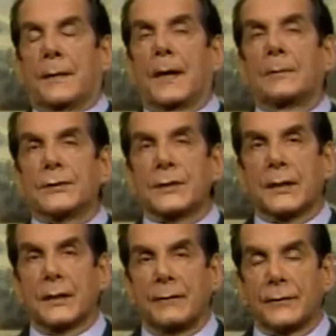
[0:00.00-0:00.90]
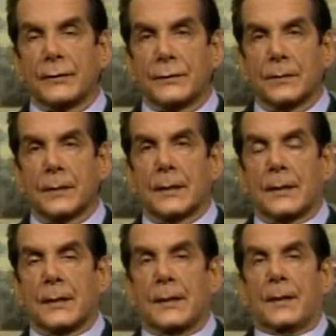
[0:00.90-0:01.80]
That was the cover story.
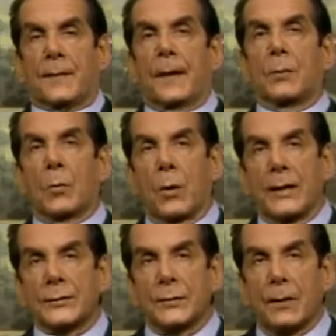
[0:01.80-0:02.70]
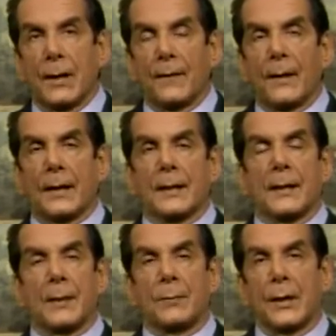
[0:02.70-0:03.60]
There were ways around that. It
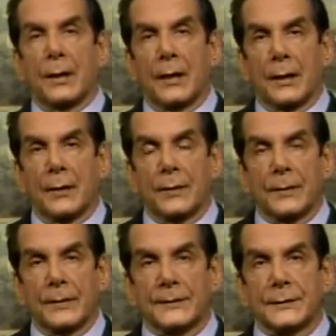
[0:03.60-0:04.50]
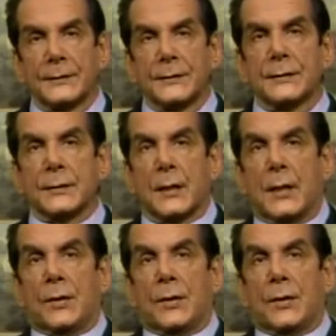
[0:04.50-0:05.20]
had been done in other instances.